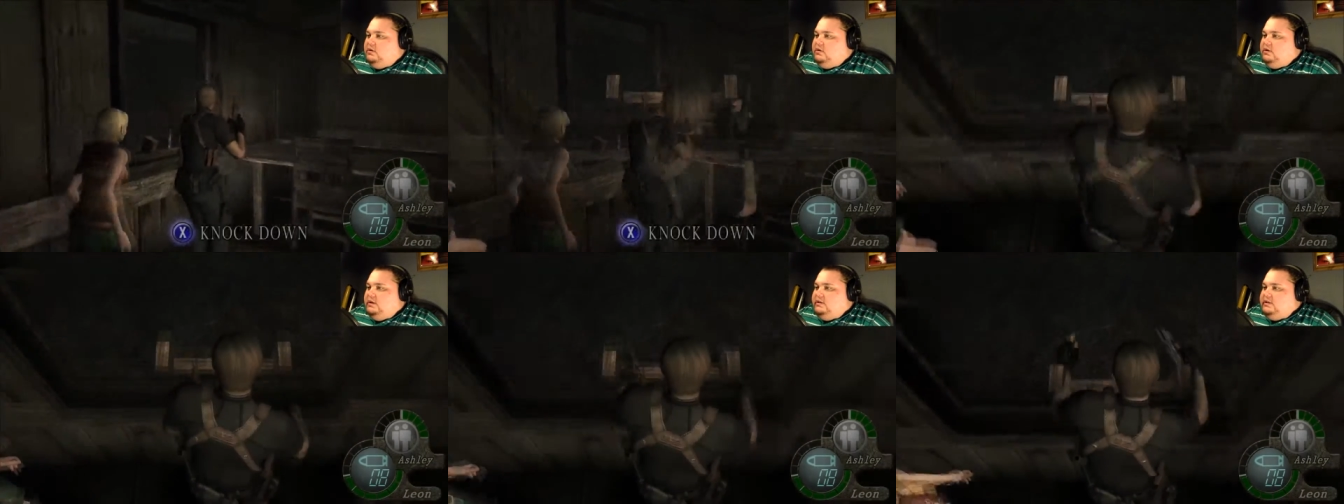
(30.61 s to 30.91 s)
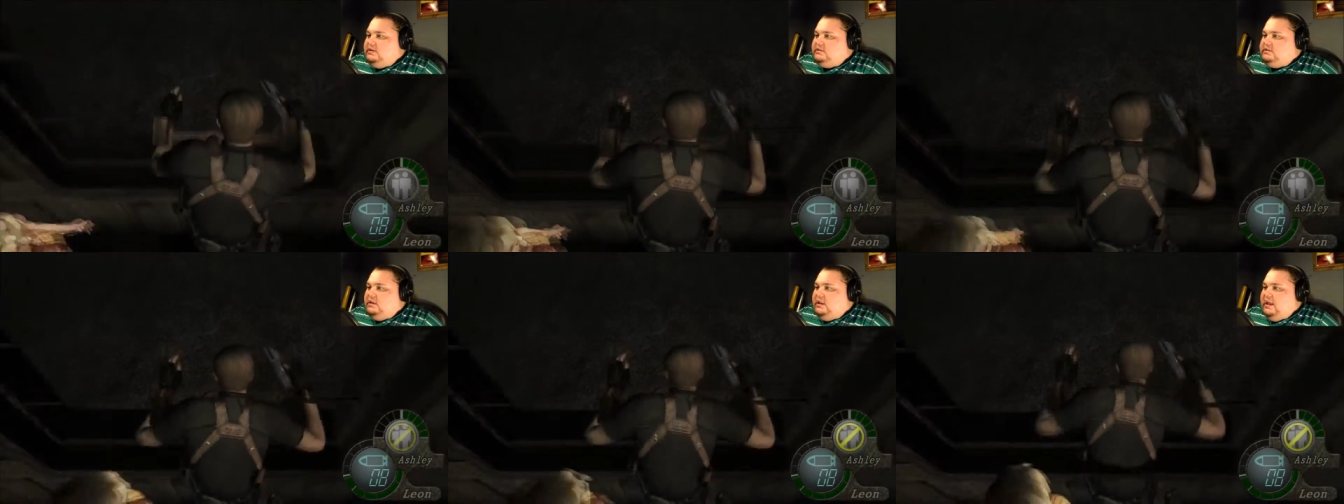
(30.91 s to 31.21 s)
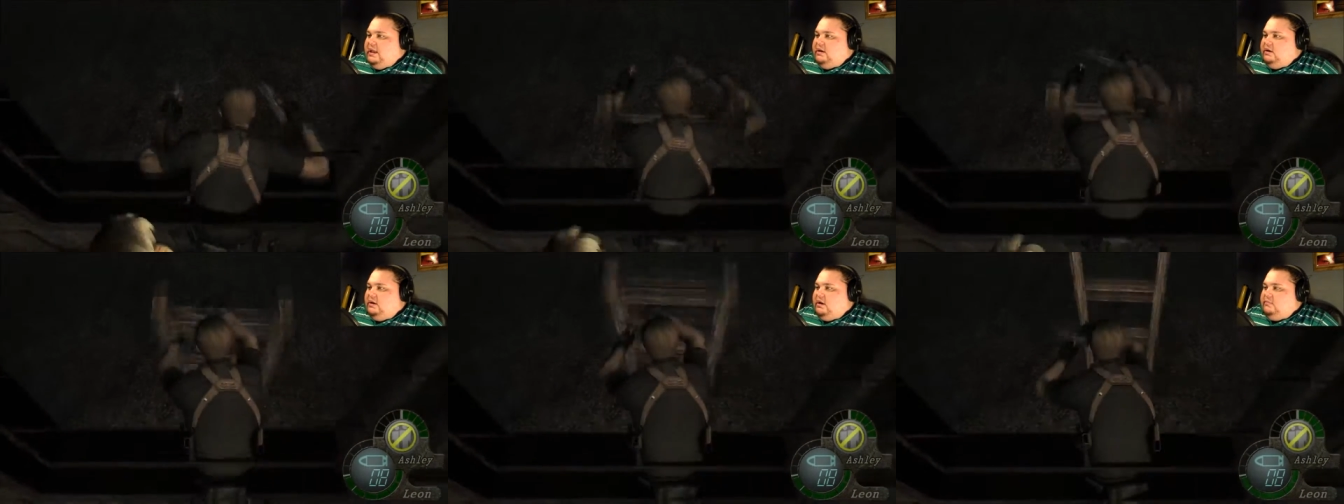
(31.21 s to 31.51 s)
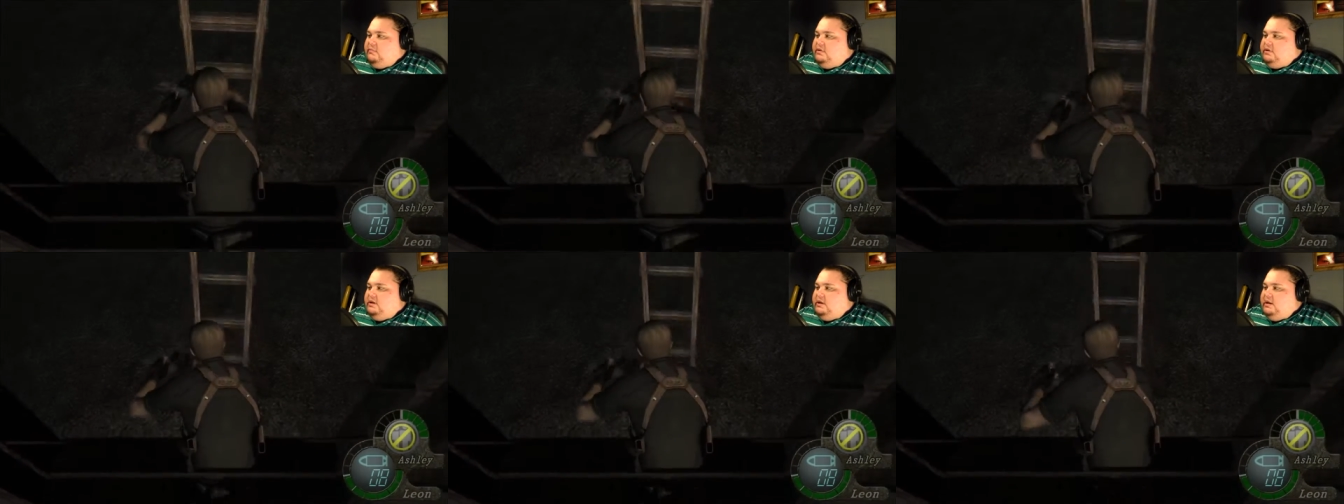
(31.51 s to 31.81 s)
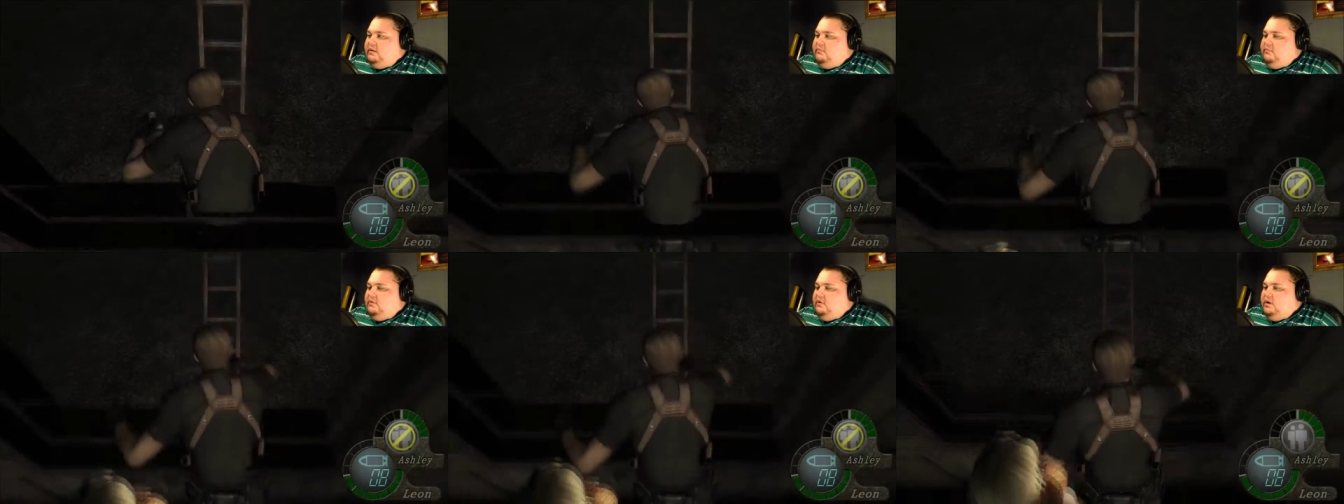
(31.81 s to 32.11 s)
Get this ladder out my
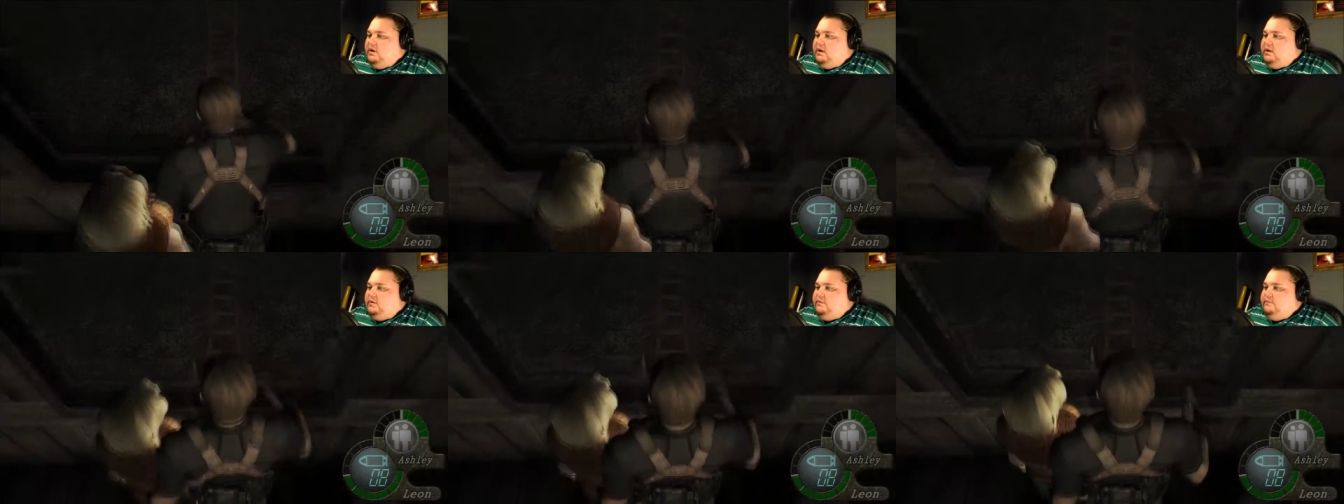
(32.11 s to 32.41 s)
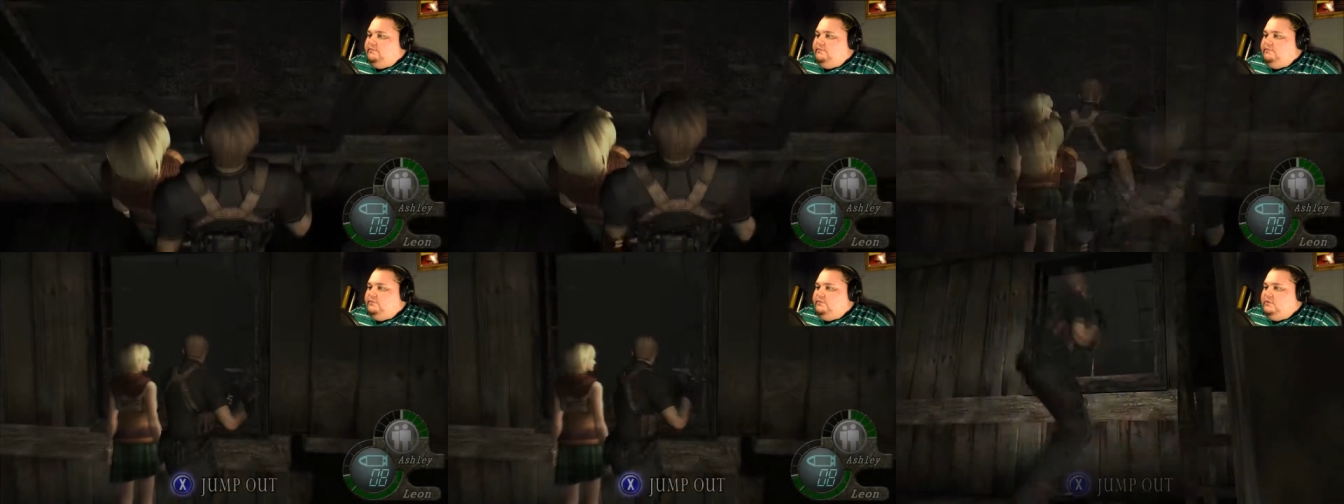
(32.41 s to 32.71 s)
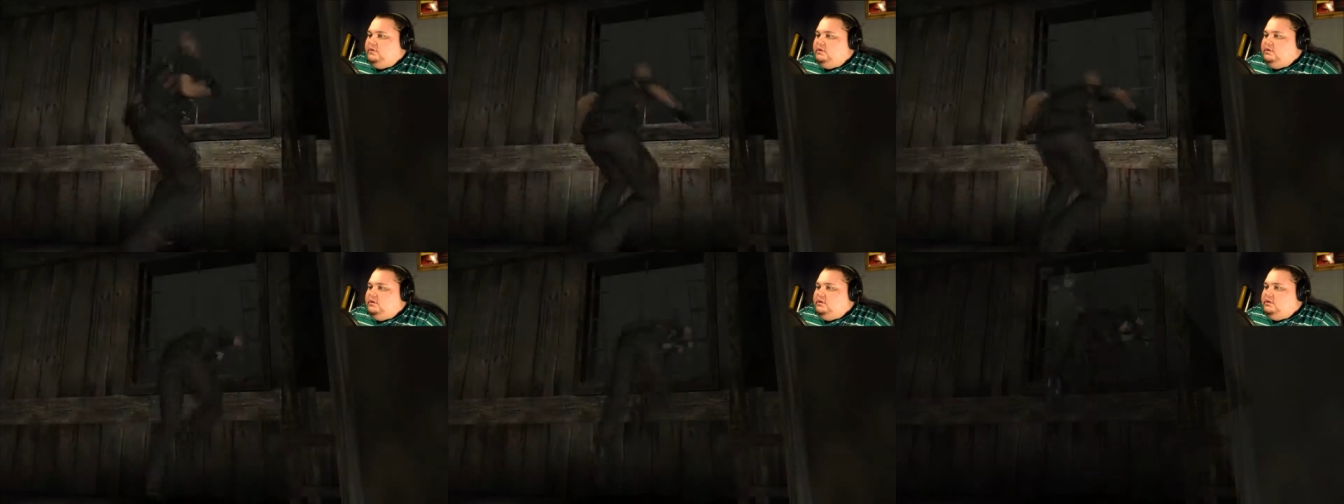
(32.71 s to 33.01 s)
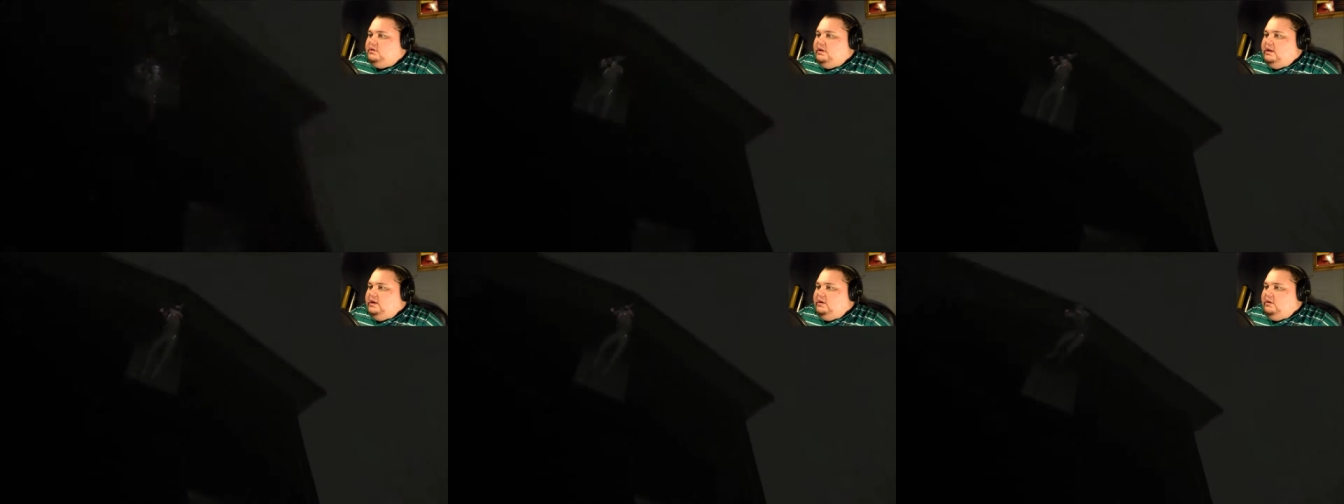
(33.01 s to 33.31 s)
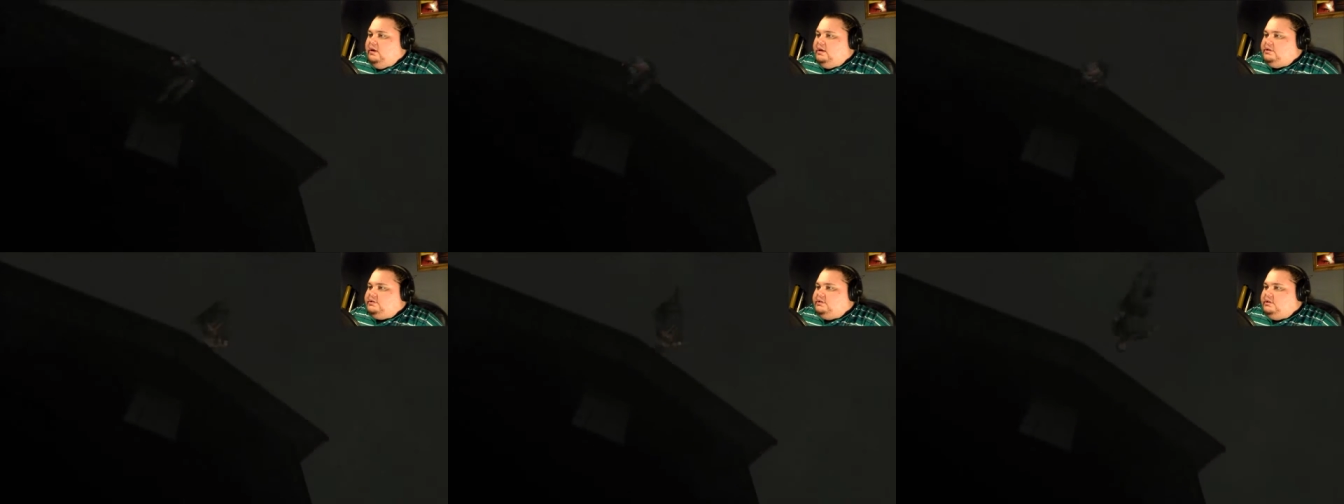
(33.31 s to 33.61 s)
damn way. Later,
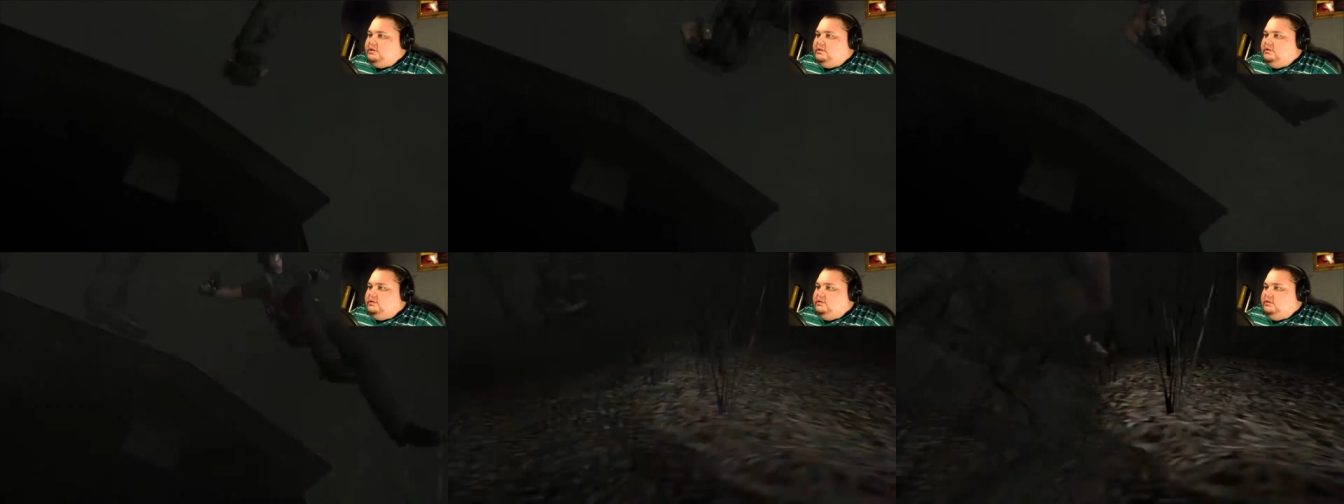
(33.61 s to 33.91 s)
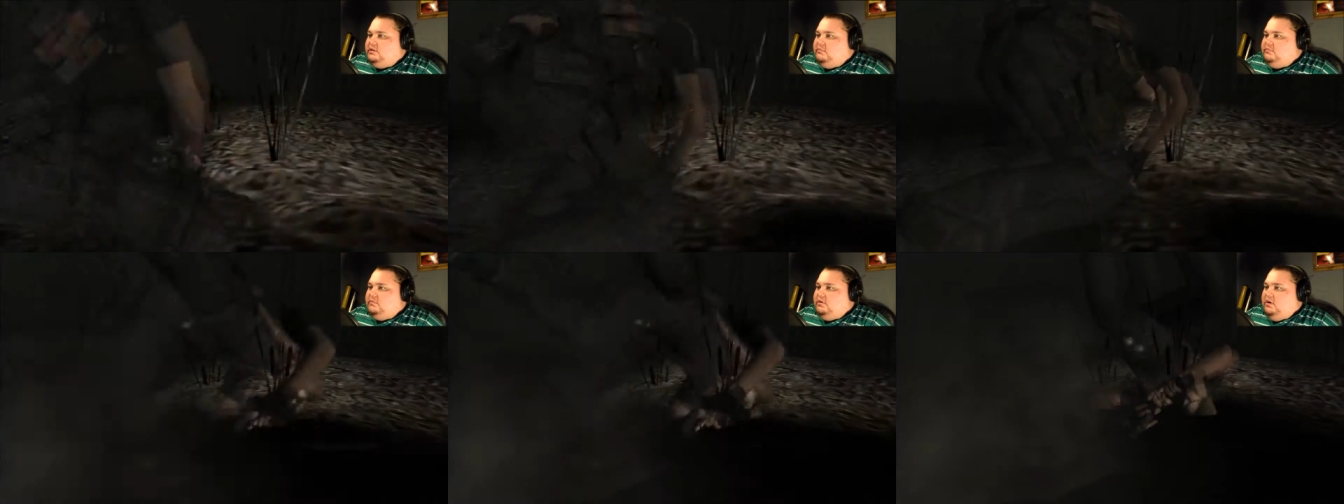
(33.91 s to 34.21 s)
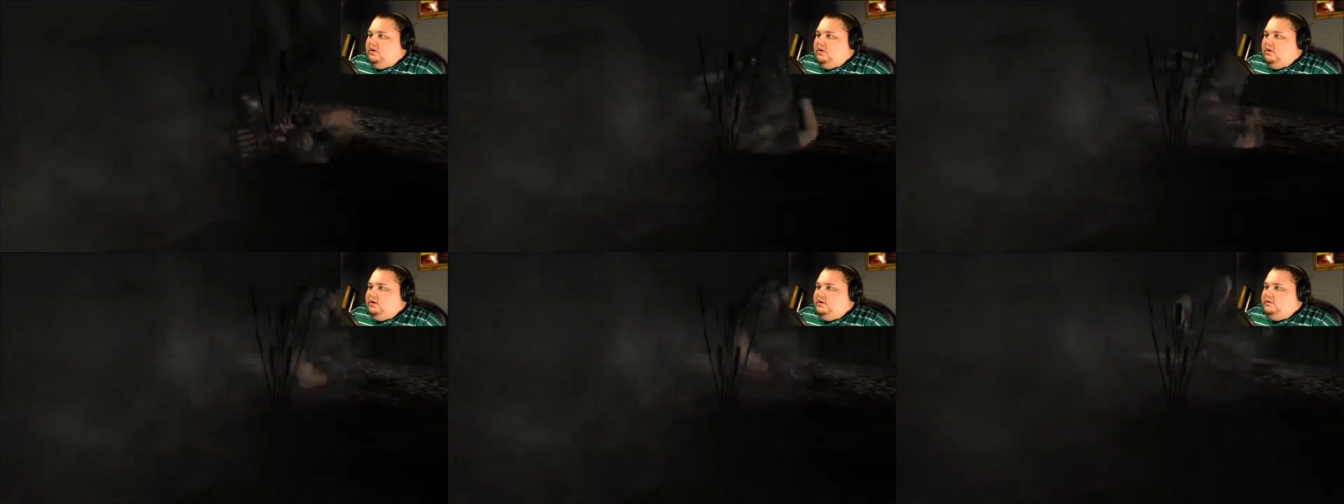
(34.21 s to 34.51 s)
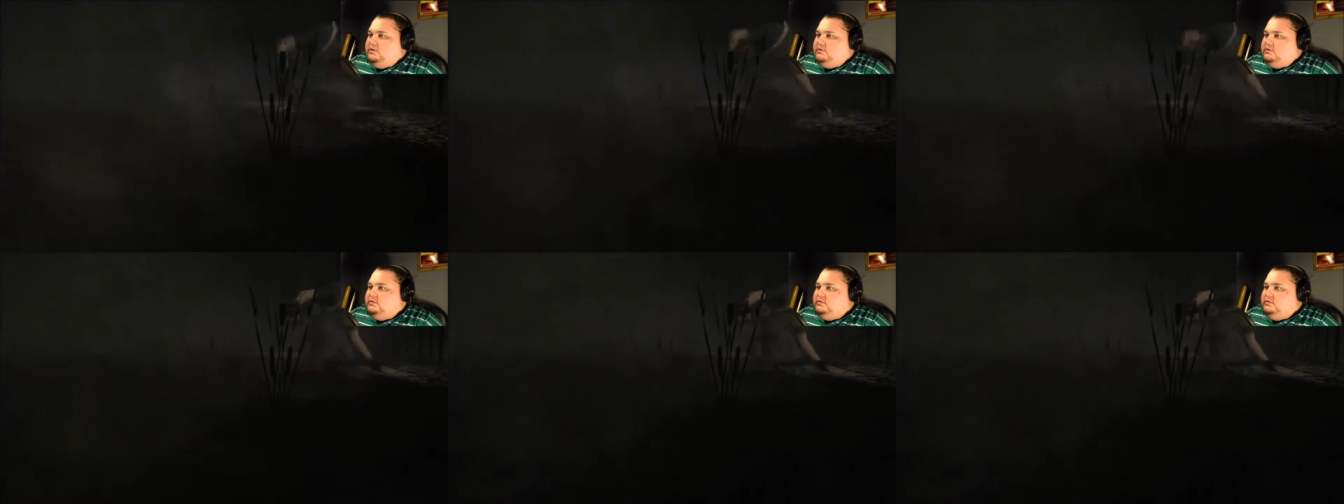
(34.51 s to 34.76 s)
Ashley. Gone.